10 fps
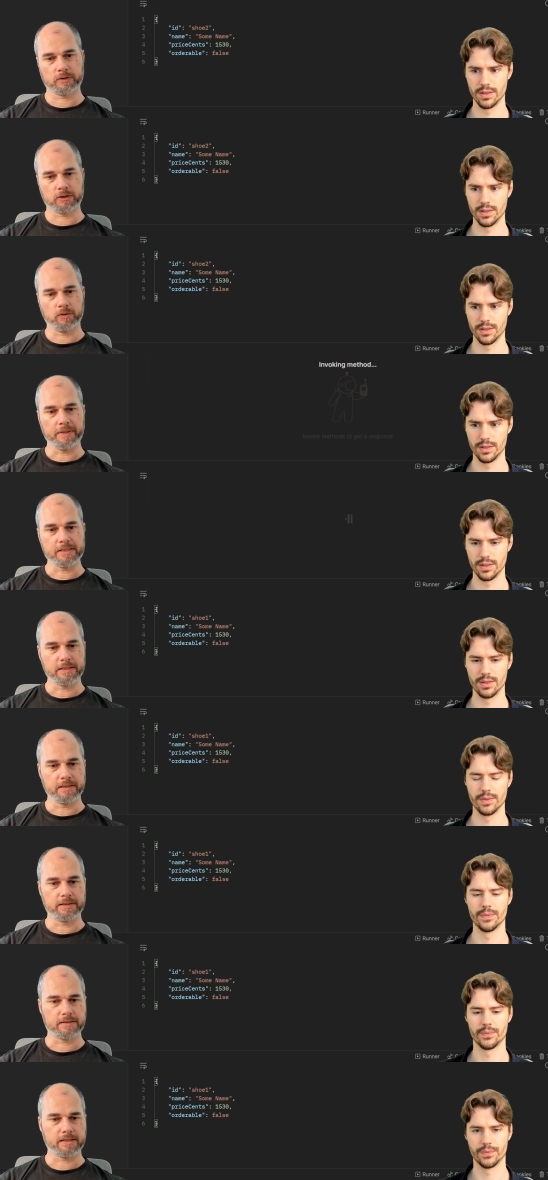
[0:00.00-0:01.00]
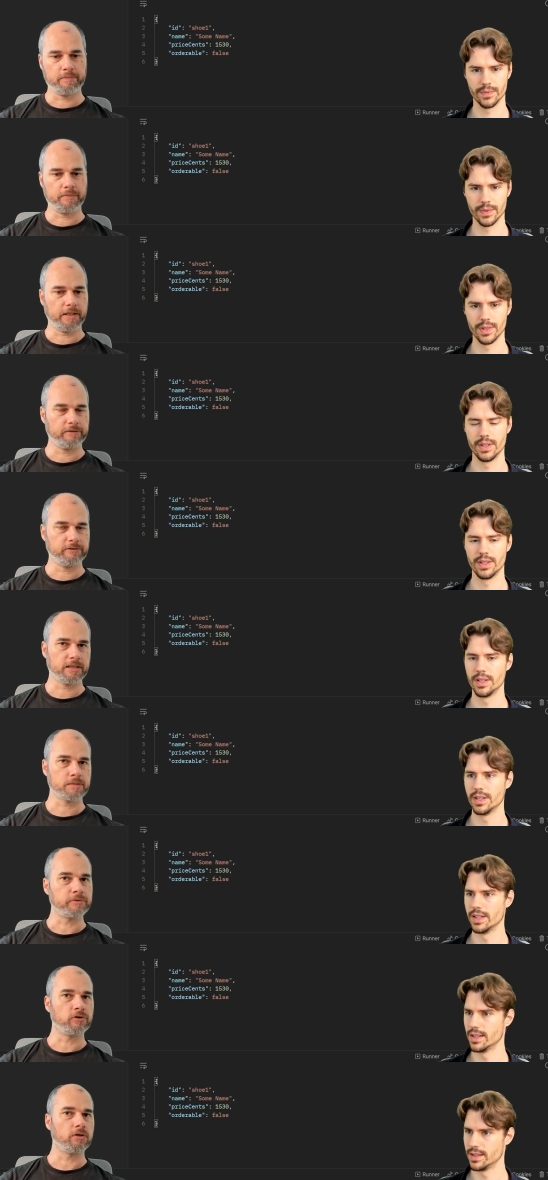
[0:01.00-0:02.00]
Speaker 1: so basically the same behavior as
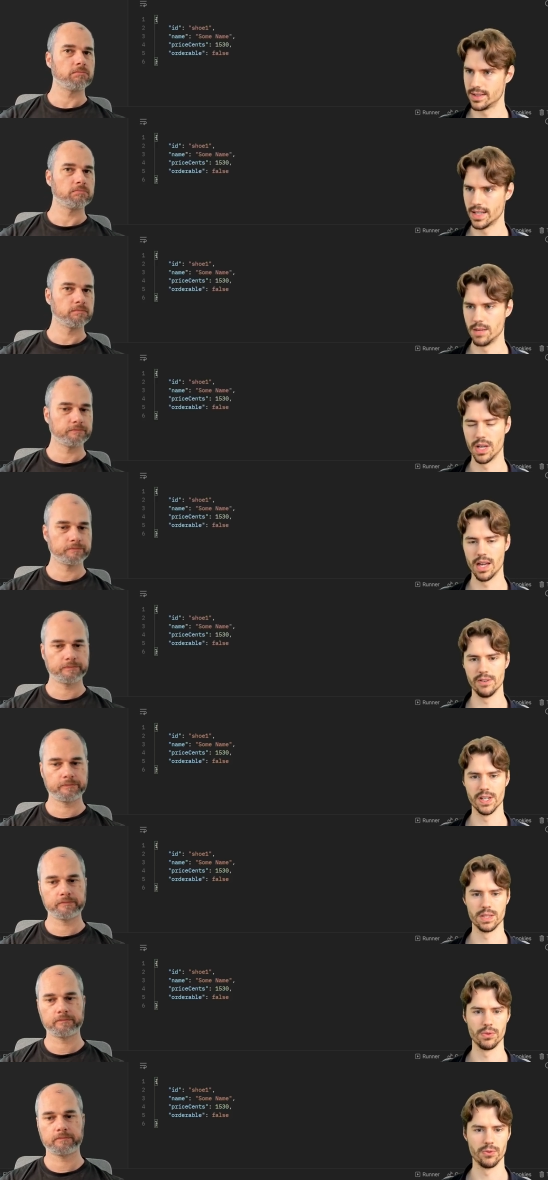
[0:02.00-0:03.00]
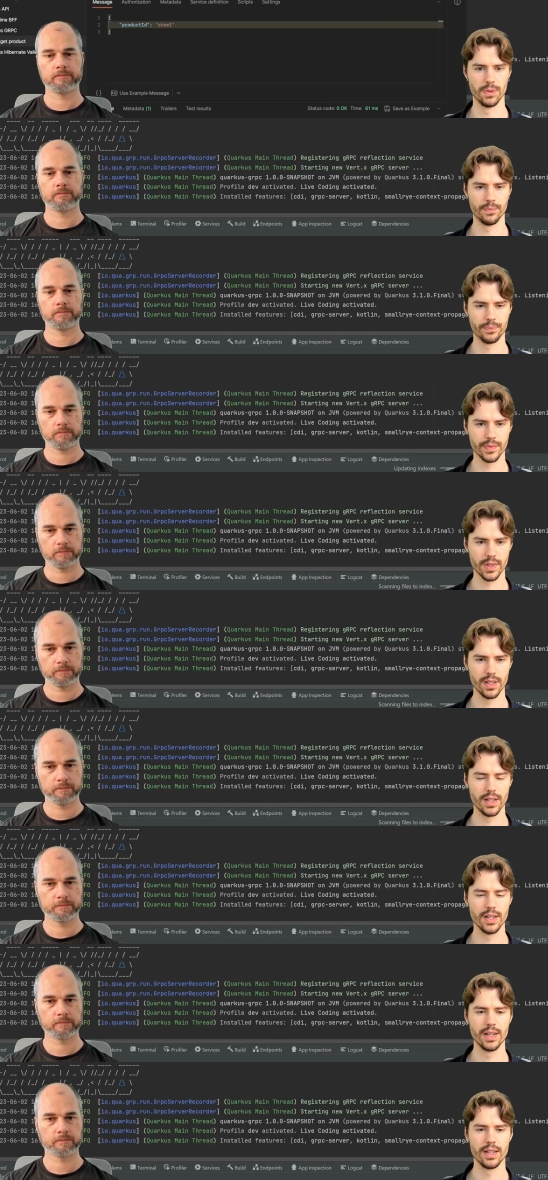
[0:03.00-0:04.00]
before. Same
Speaker 2: behavior as before.
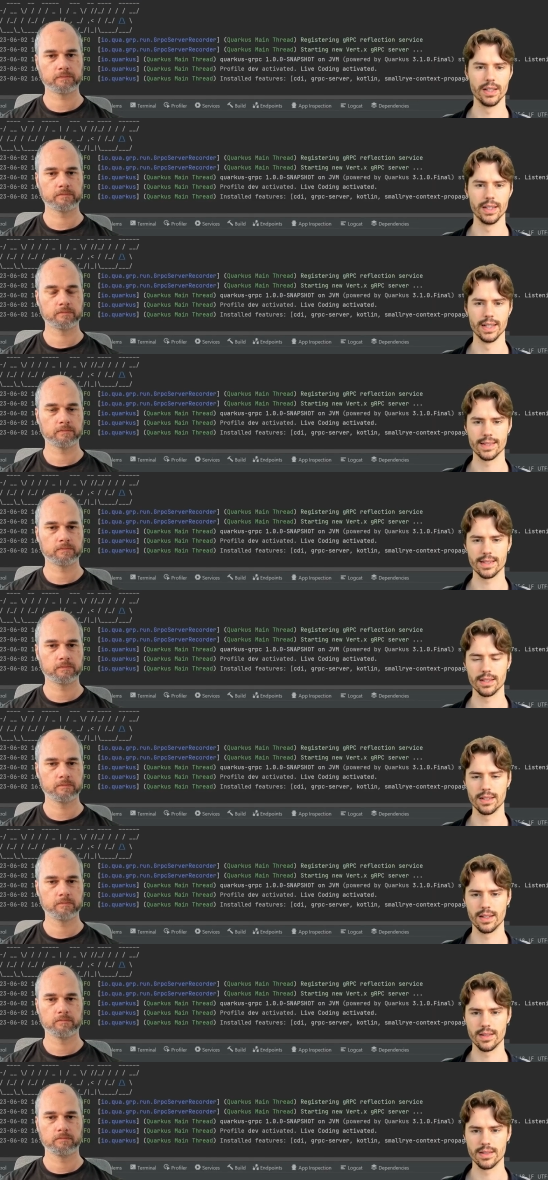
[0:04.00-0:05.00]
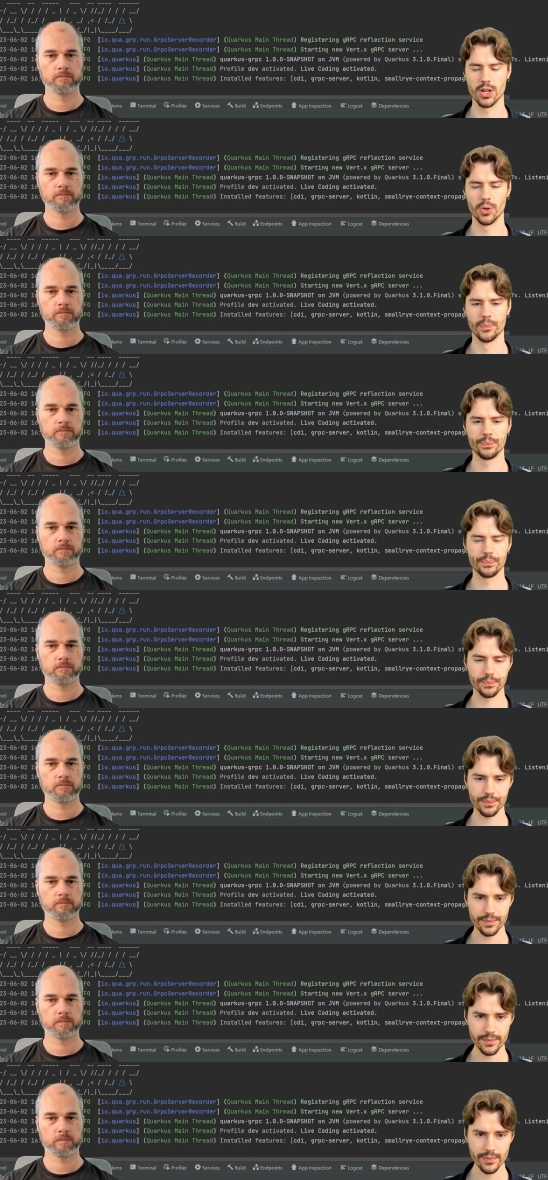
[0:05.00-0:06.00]
Yes. So
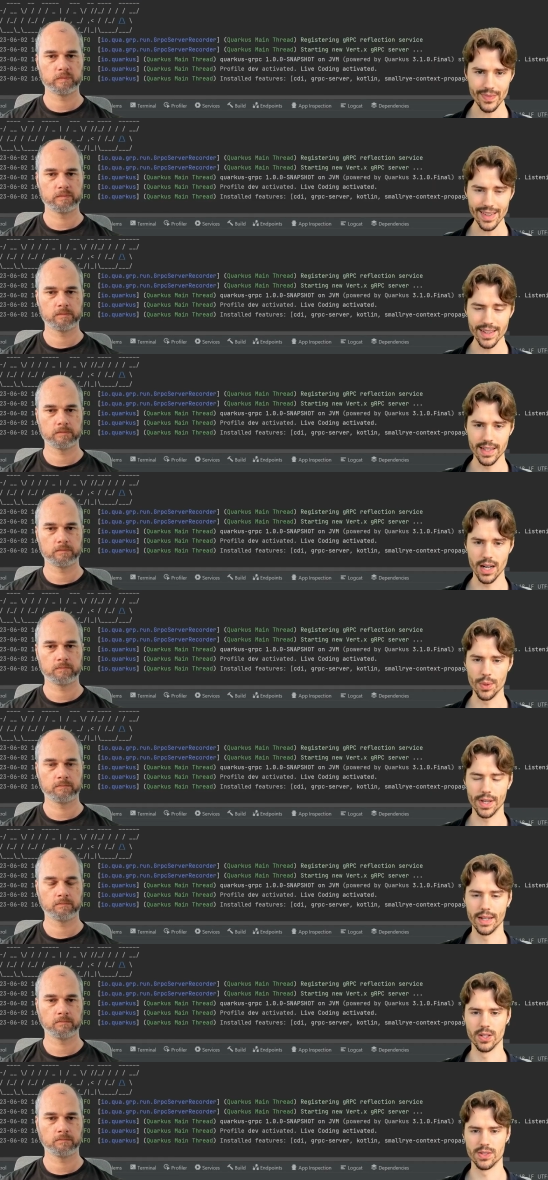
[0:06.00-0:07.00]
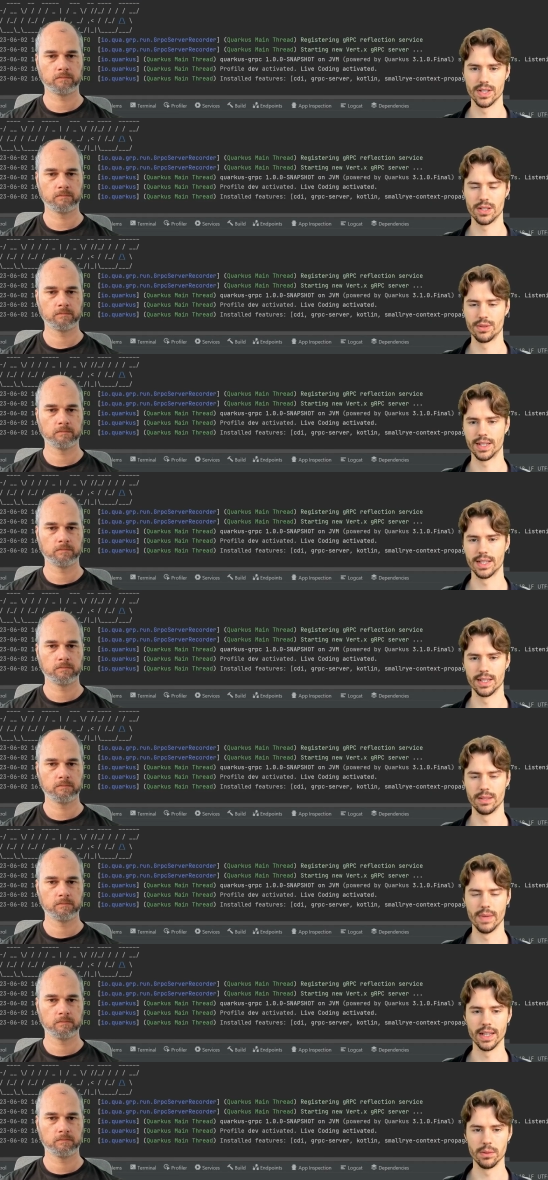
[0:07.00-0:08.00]
now we can also extract that
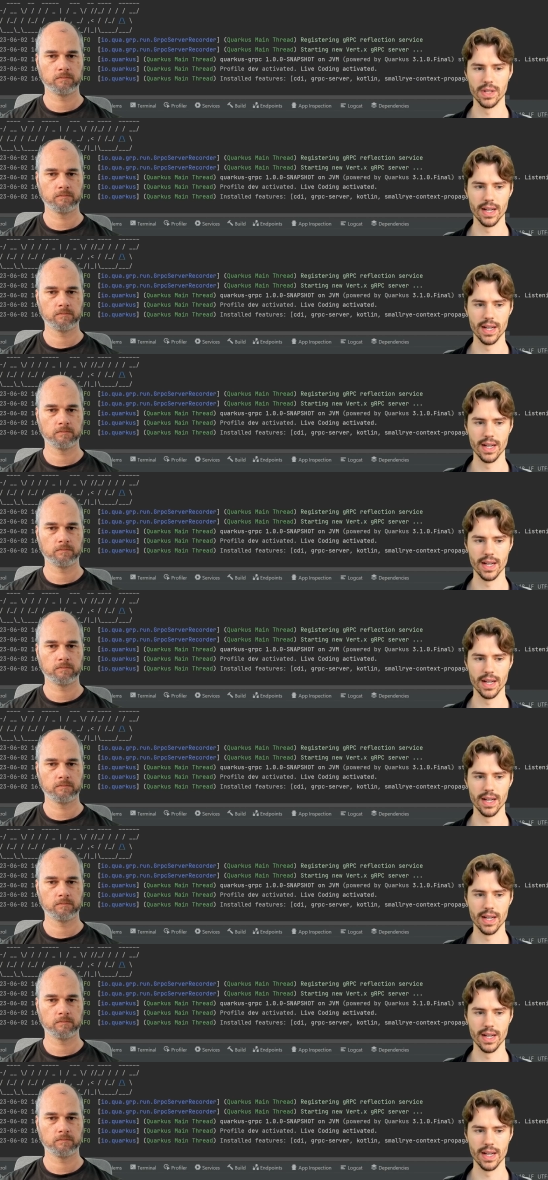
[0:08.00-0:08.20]
and make it a bit